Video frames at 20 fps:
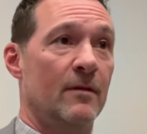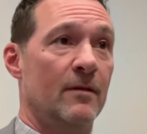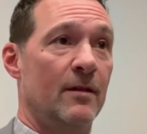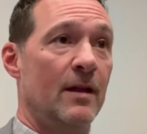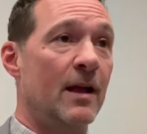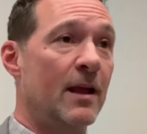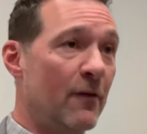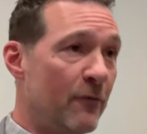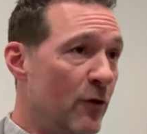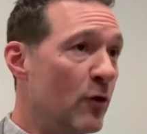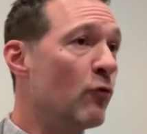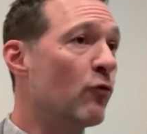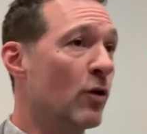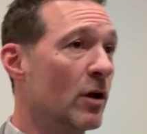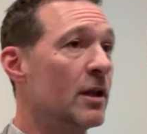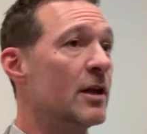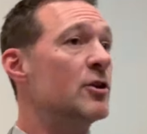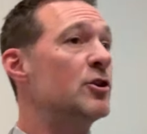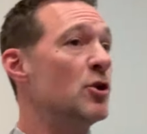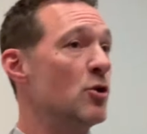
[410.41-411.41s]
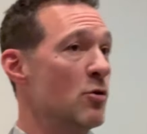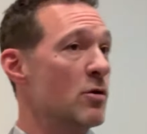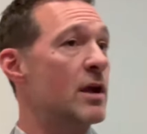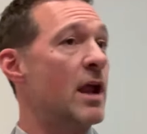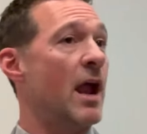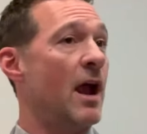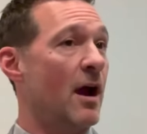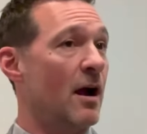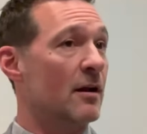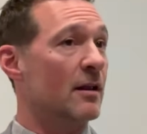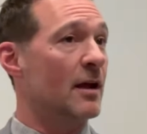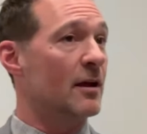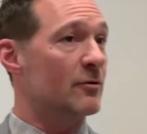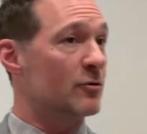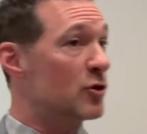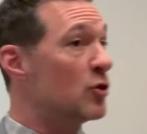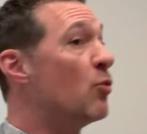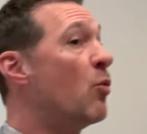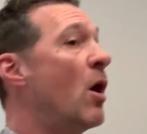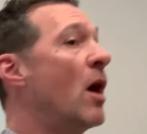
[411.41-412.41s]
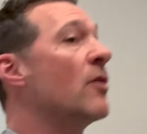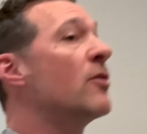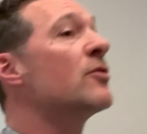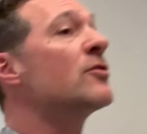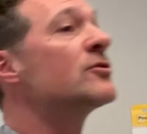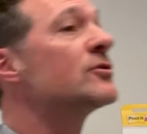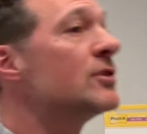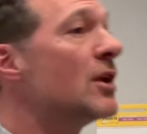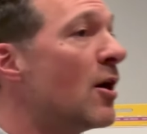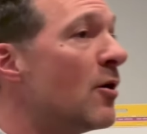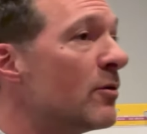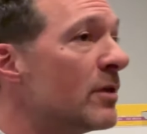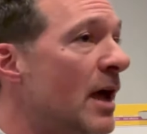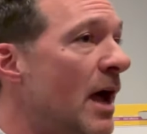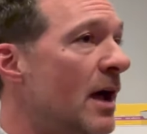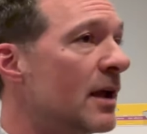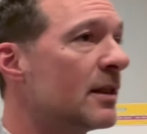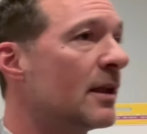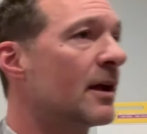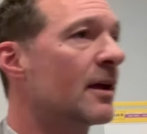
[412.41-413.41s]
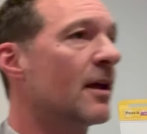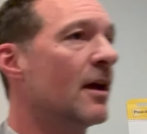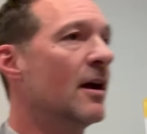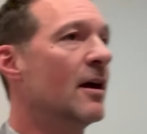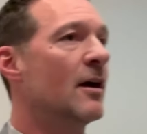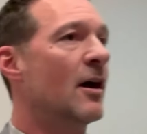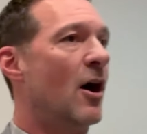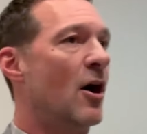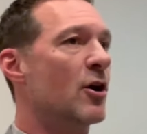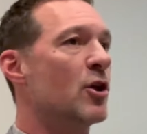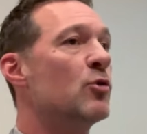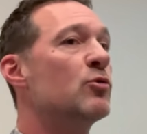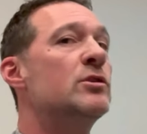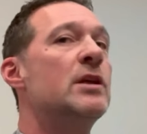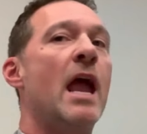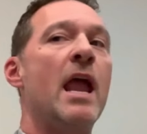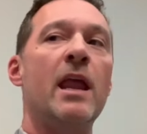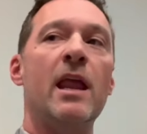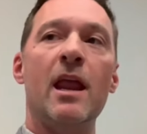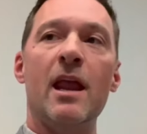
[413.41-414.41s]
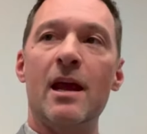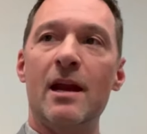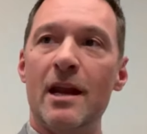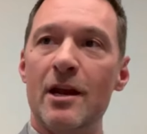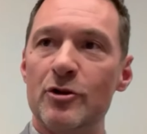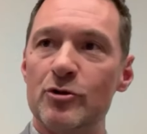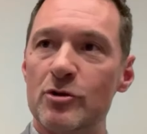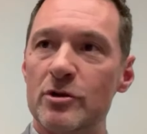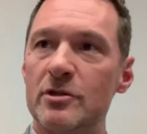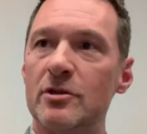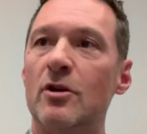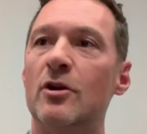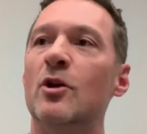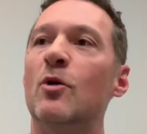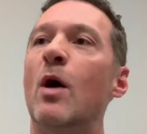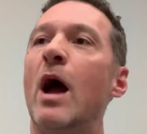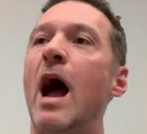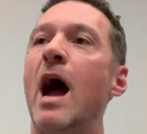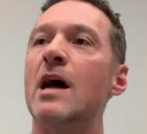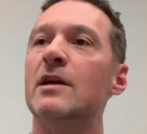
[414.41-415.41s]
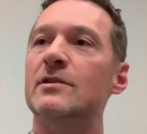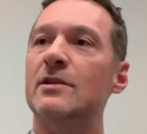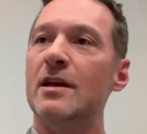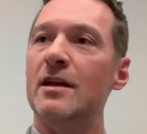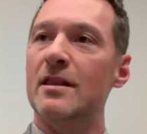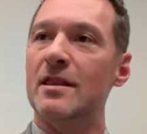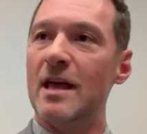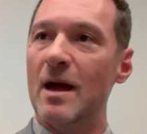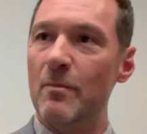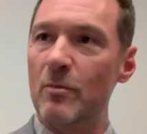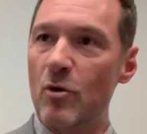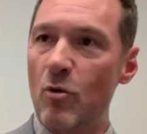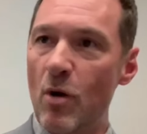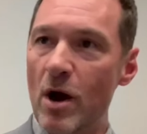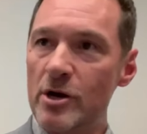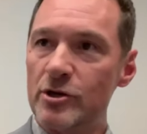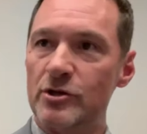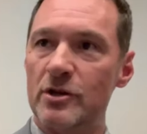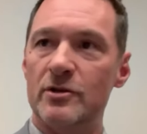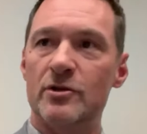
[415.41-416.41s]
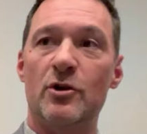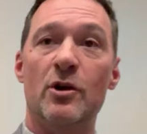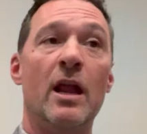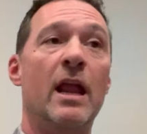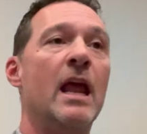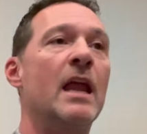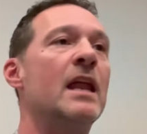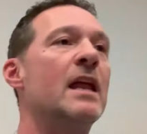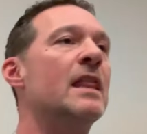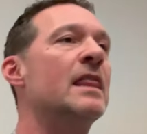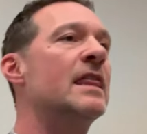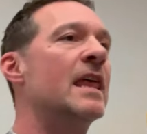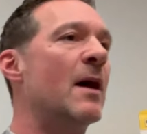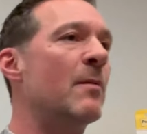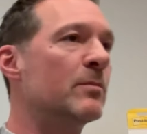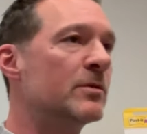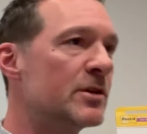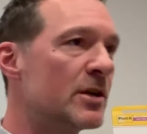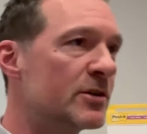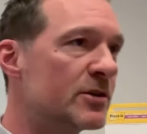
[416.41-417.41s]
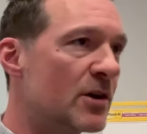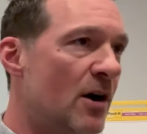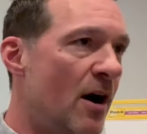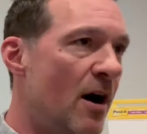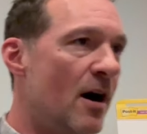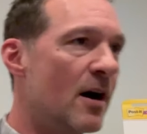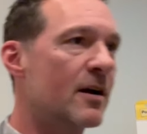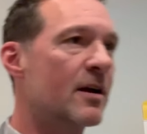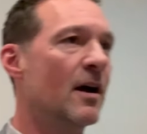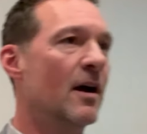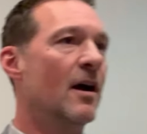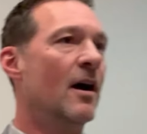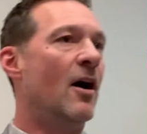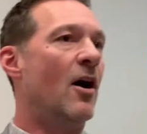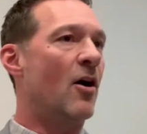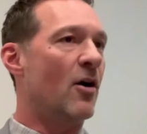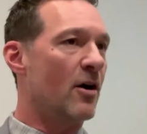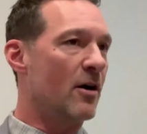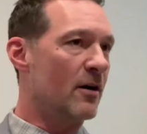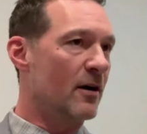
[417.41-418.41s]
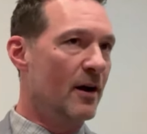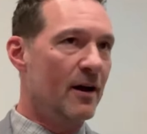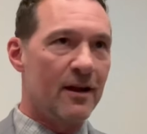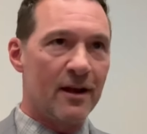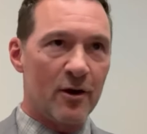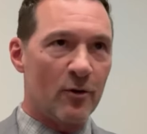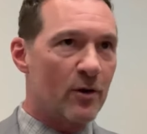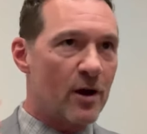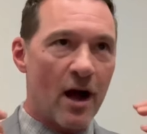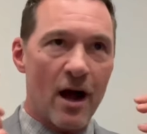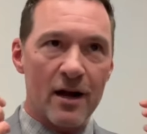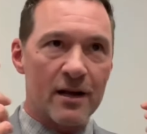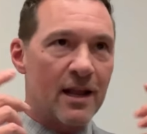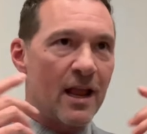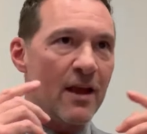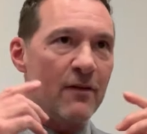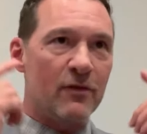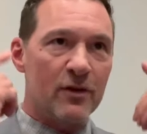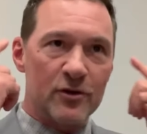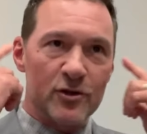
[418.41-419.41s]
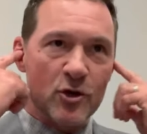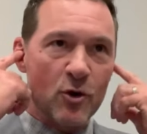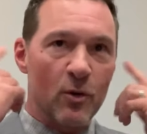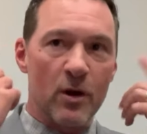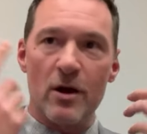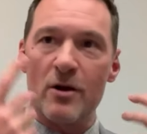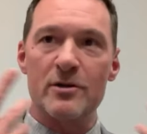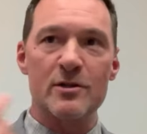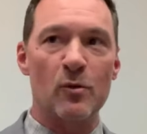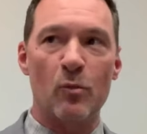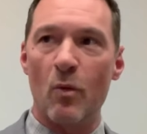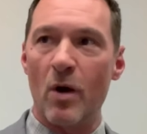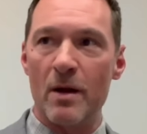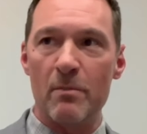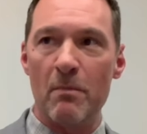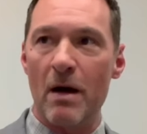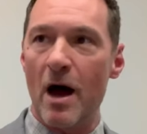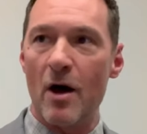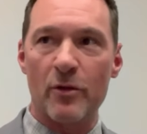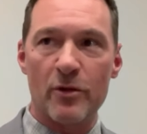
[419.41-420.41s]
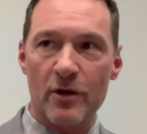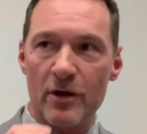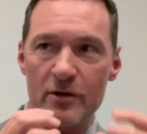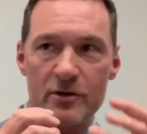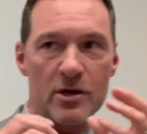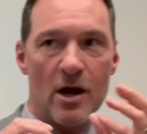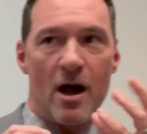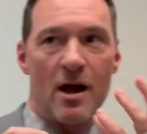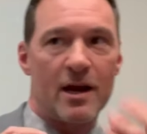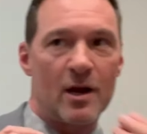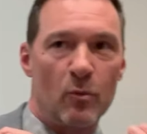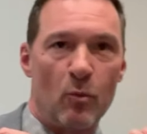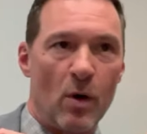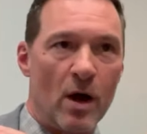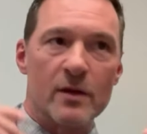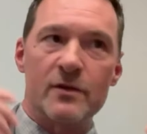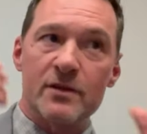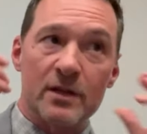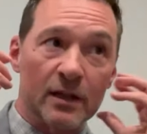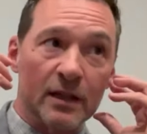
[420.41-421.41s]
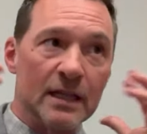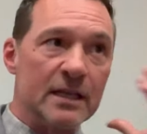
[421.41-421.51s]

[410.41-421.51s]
Like, if you really do care, like, do others know that? Like, are you taking an interest? Are you asking them questions? Are you getting them to talk? Are, you know, God gave you two ears and one mouth. Are you talking once and